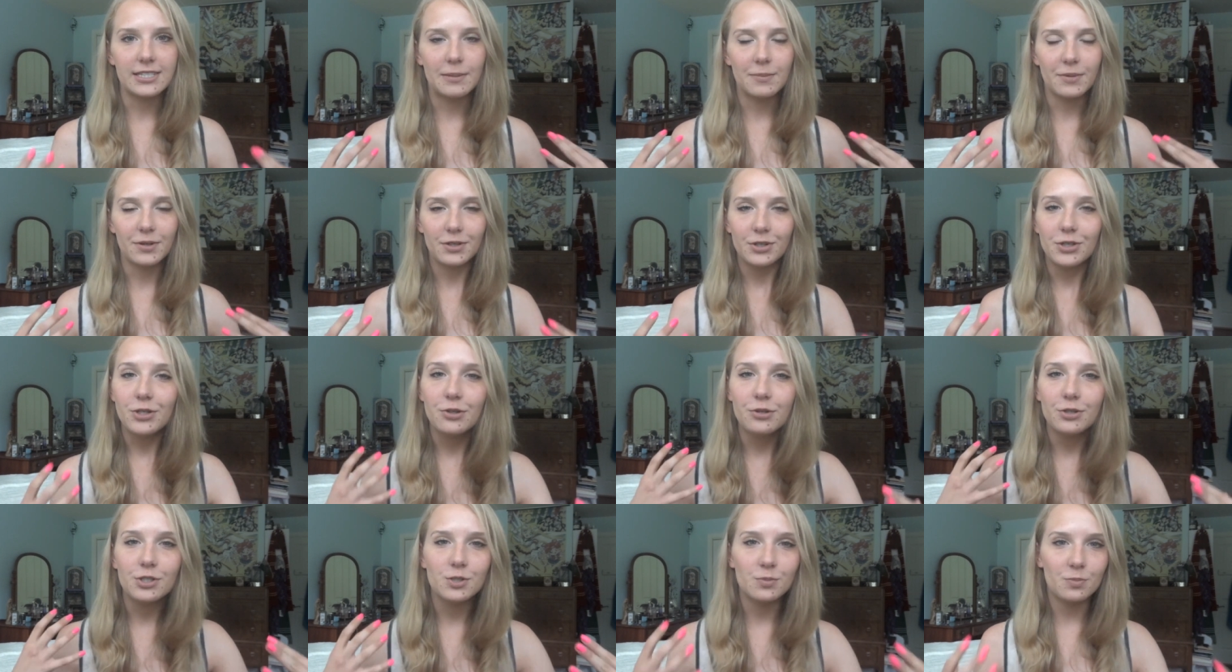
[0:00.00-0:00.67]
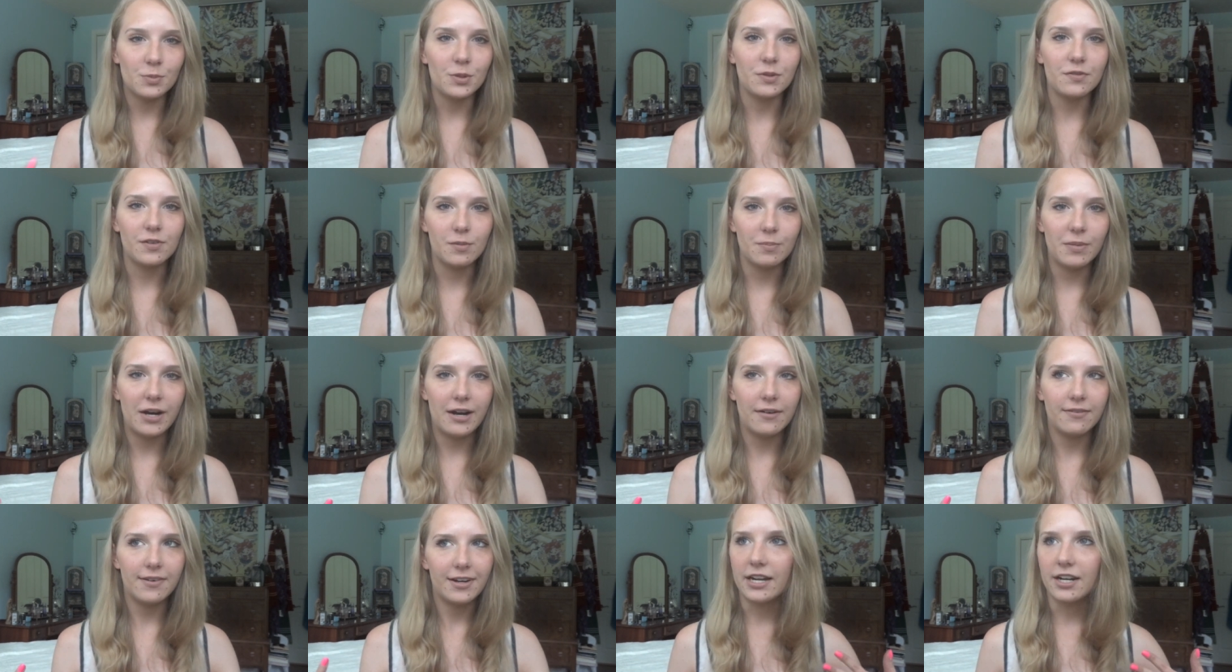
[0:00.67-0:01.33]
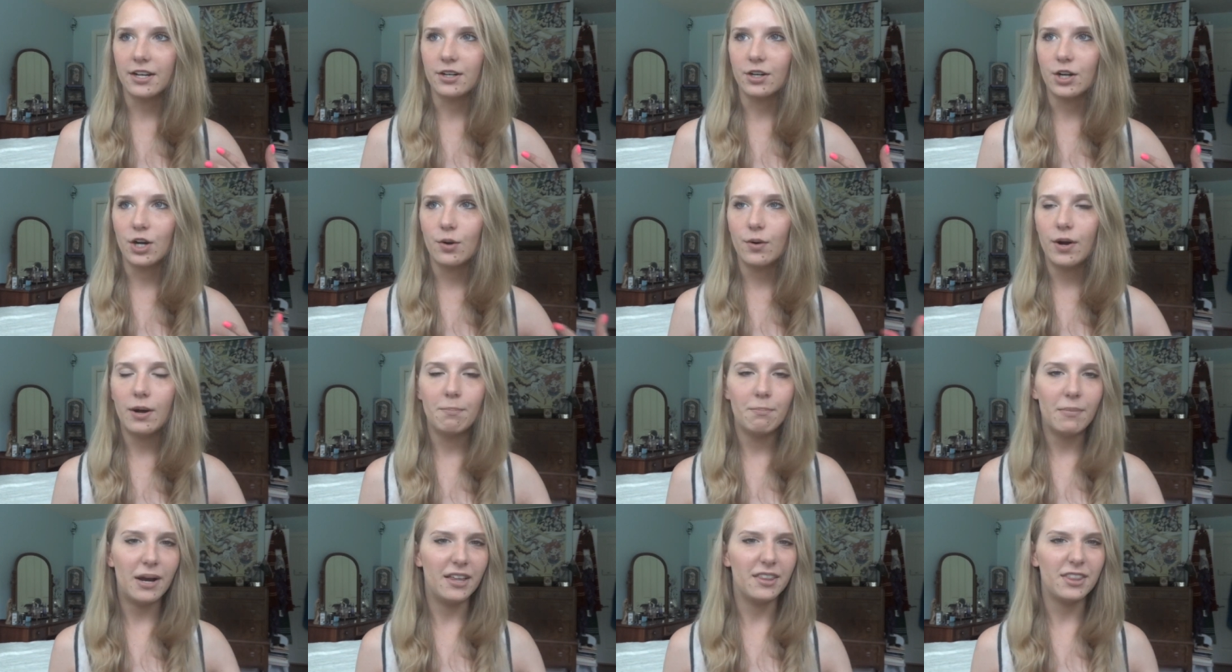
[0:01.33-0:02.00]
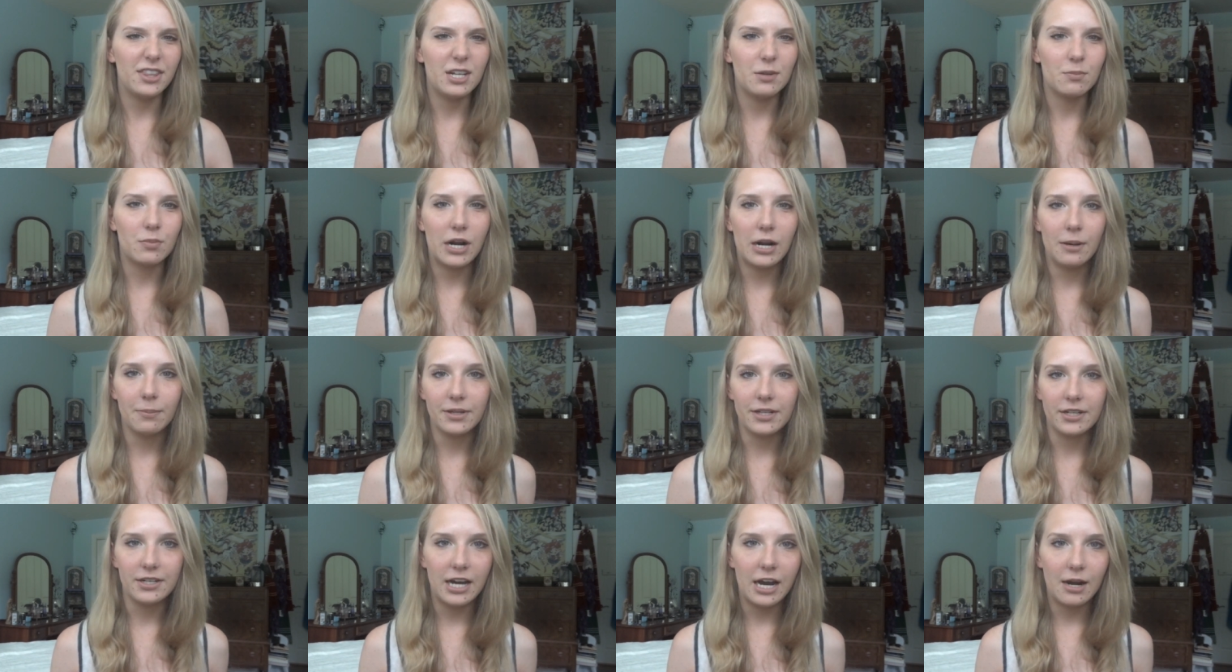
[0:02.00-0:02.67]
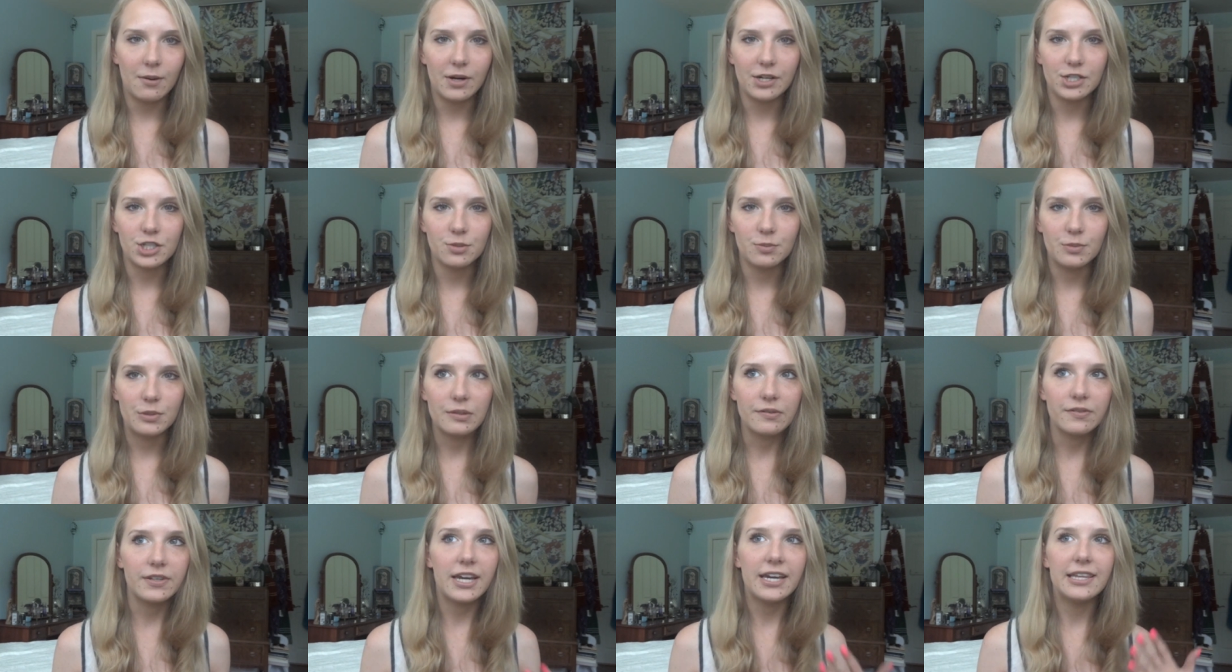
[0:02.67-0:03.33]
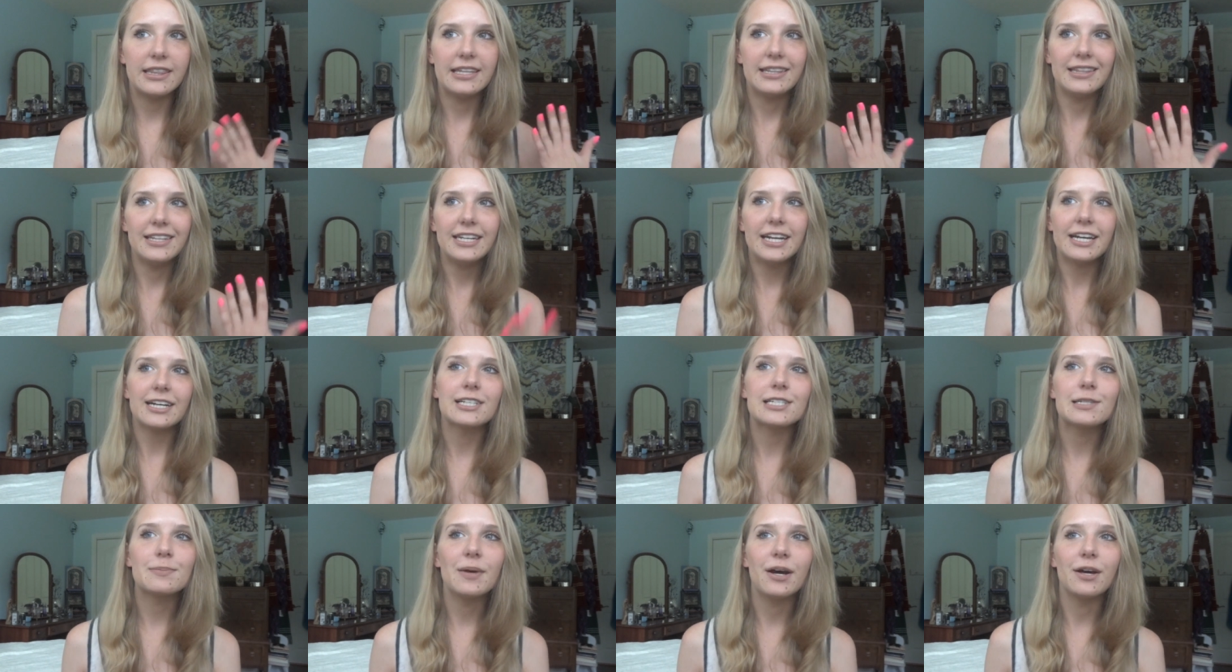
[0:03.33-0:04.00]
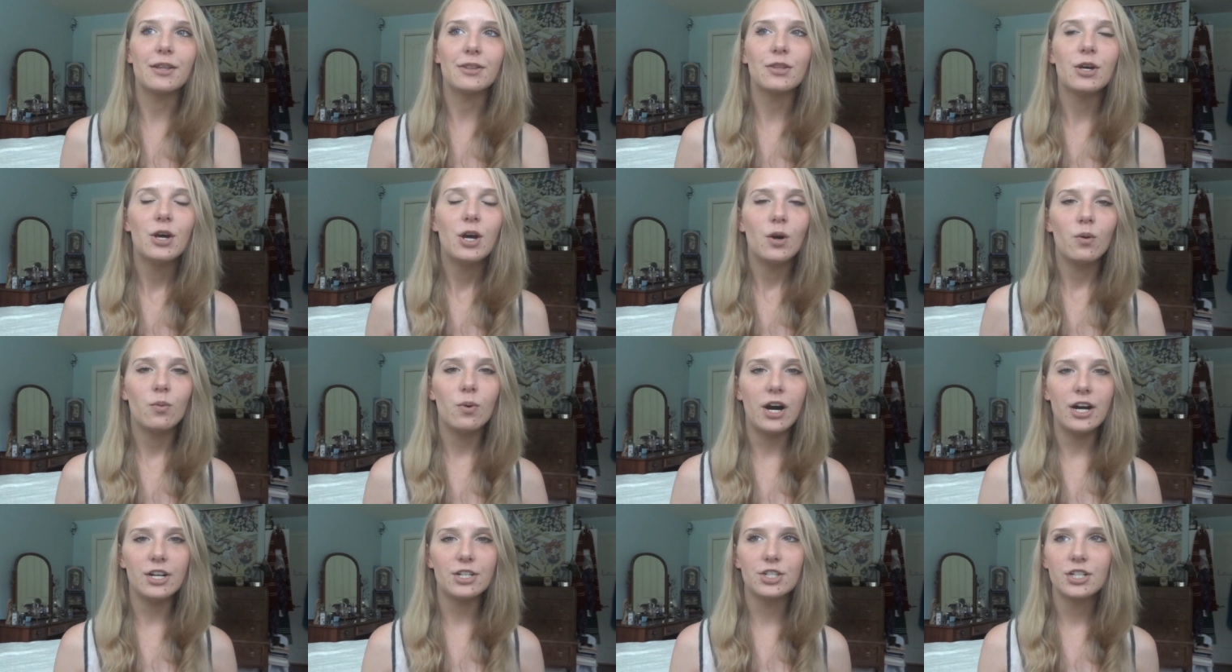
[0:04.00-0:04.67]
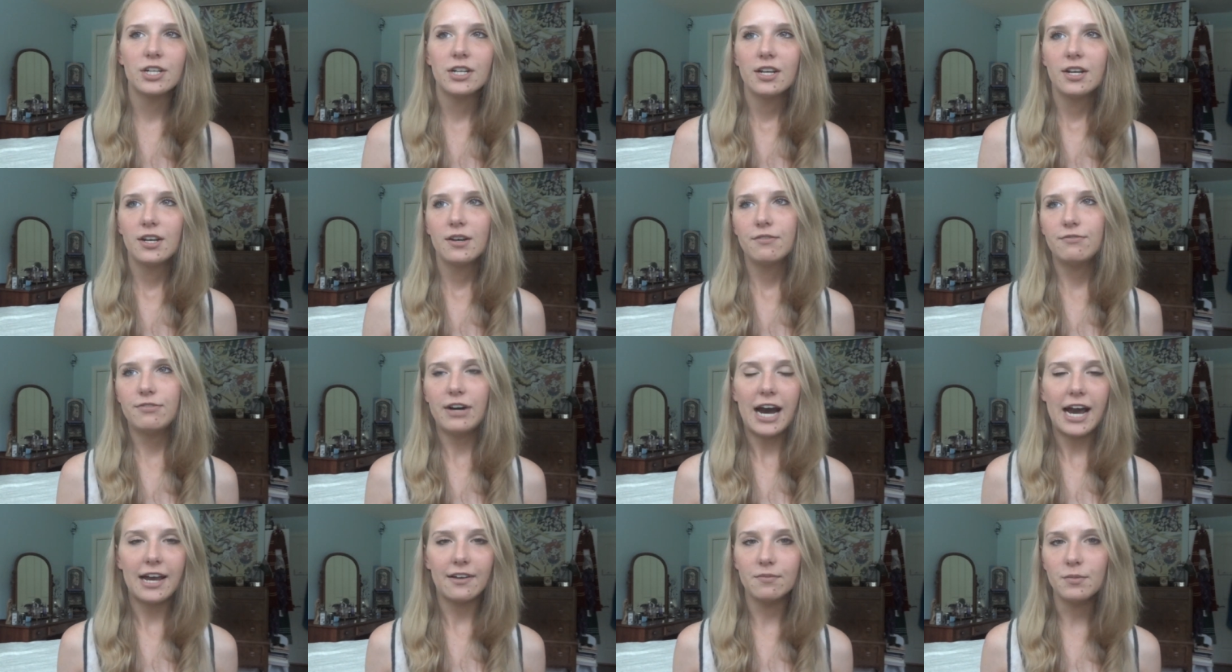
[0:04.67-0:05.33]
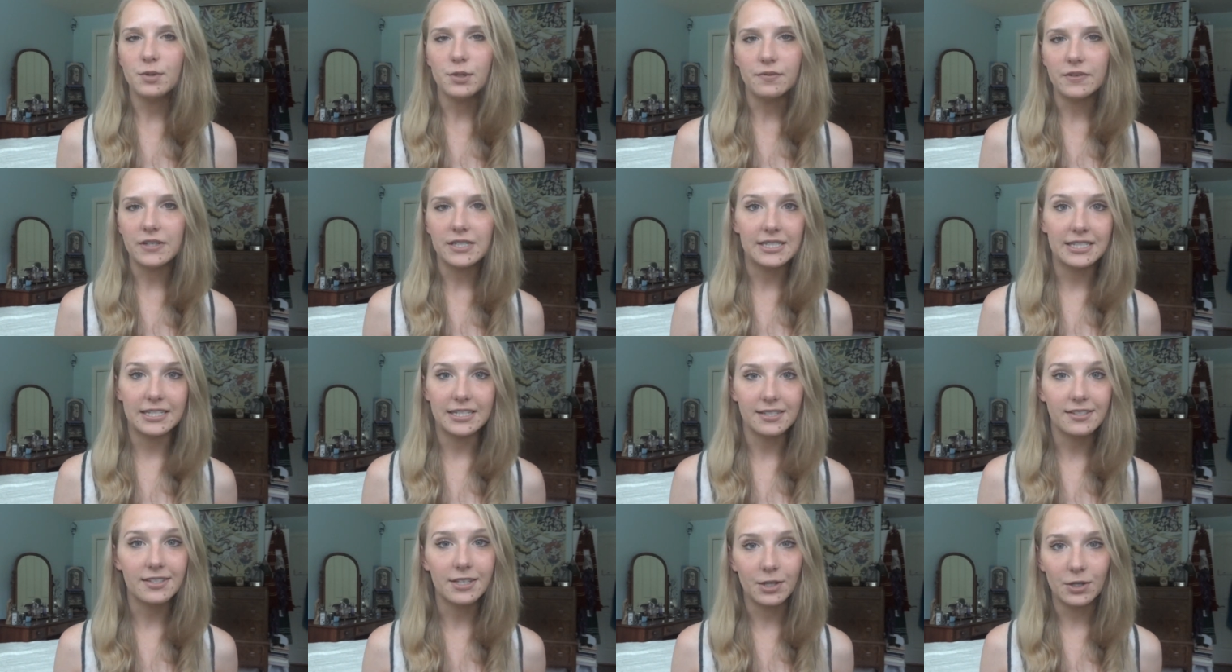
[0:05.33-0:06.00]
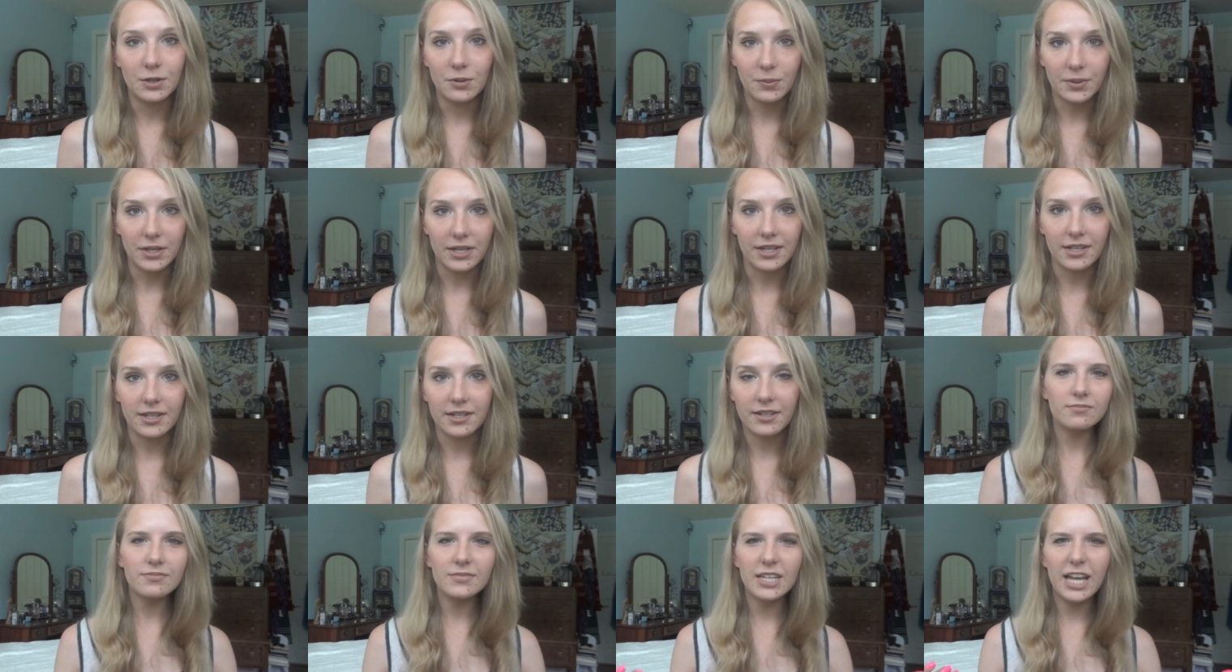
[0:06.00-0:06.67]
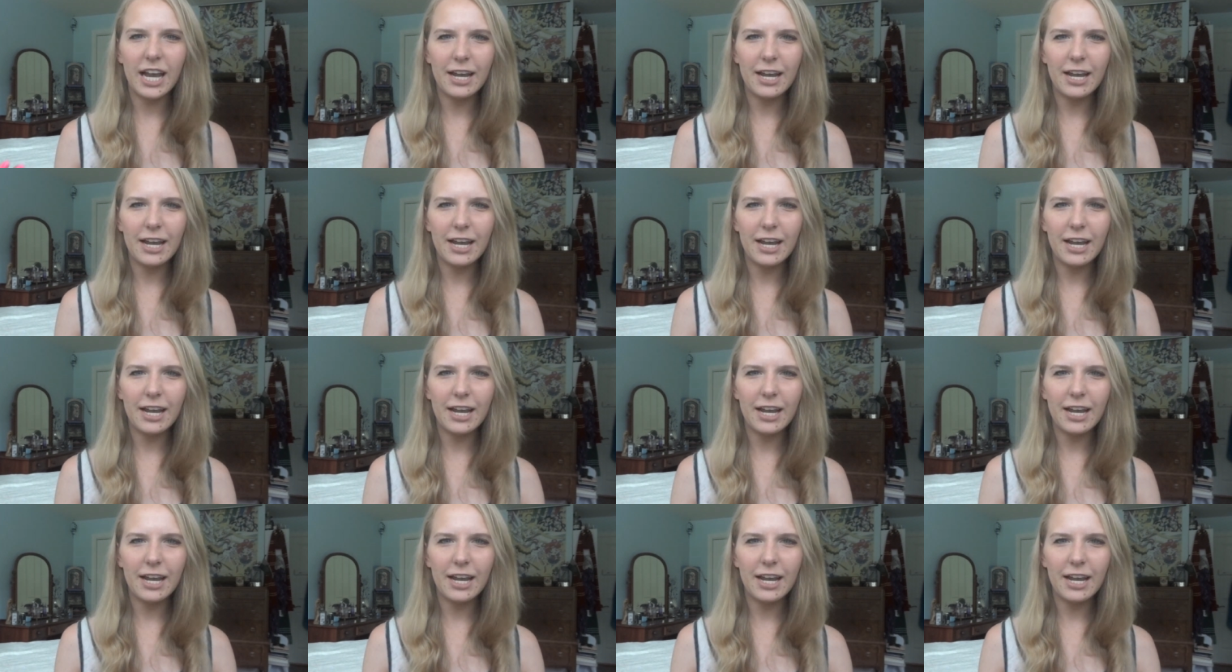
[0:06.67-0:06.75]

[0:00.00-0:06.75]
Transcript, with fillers: I'm a huge movie buff. I can go a month and probably not watch a movie and then the next month watch five movies in a single week.